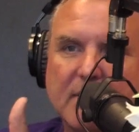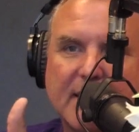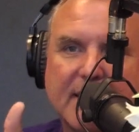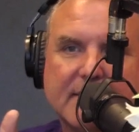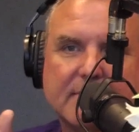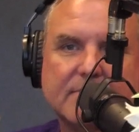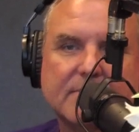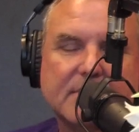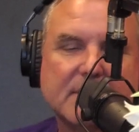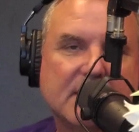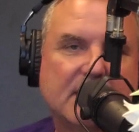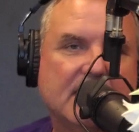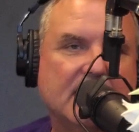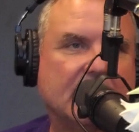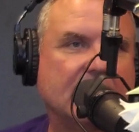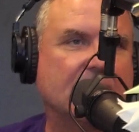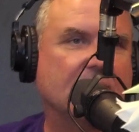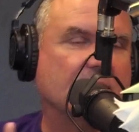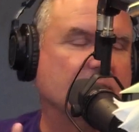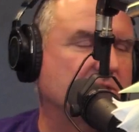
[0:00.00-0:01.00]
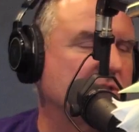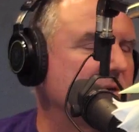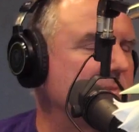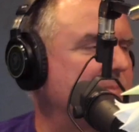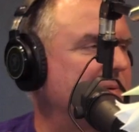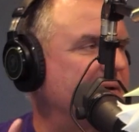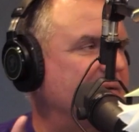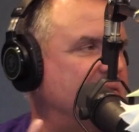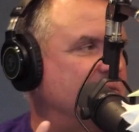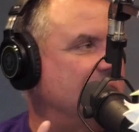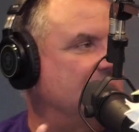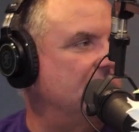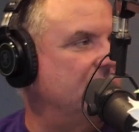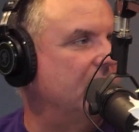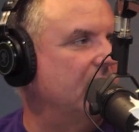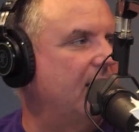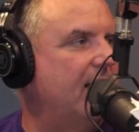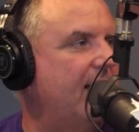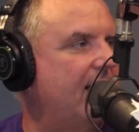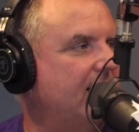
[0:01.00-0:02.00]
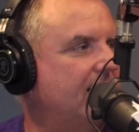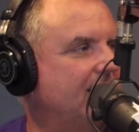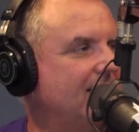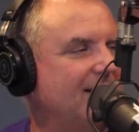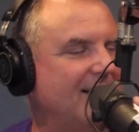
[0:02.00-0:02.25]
like, you know, turnpike's good for that.